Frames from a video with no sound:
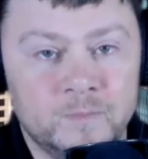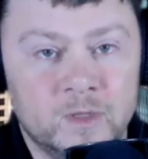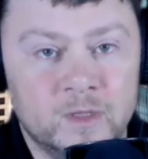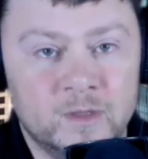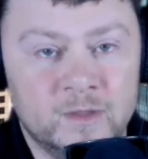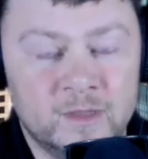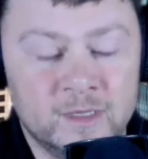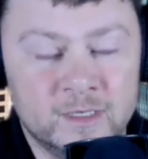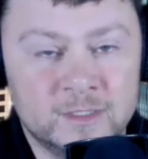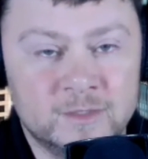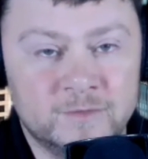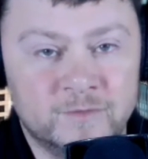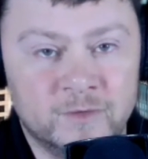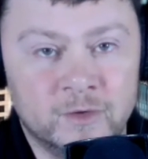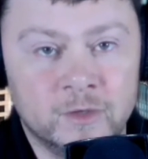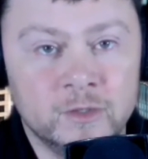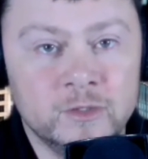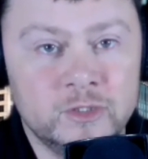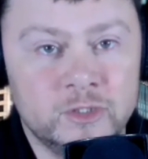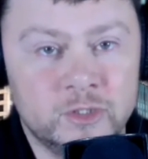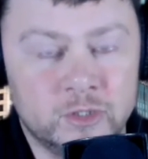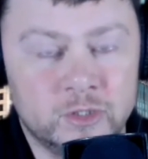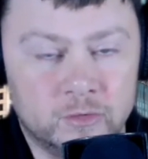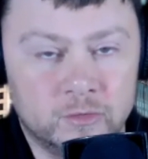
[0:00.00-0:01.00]
this
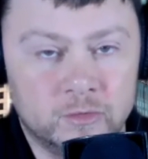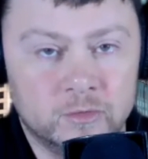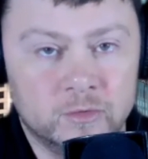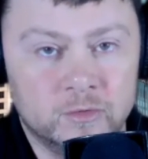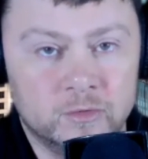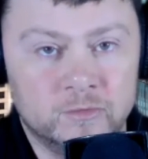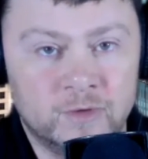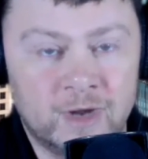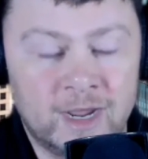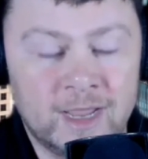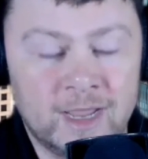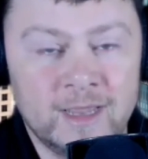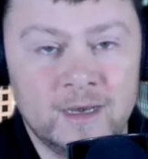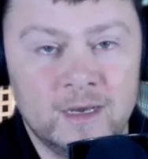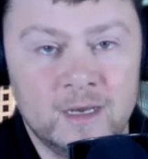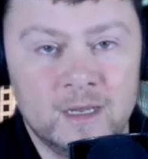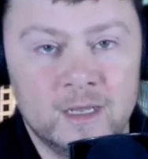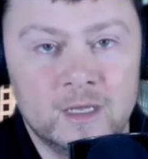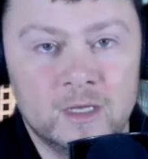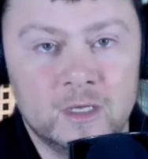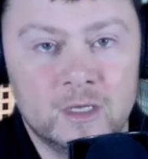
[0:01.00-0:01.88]
virtue, right?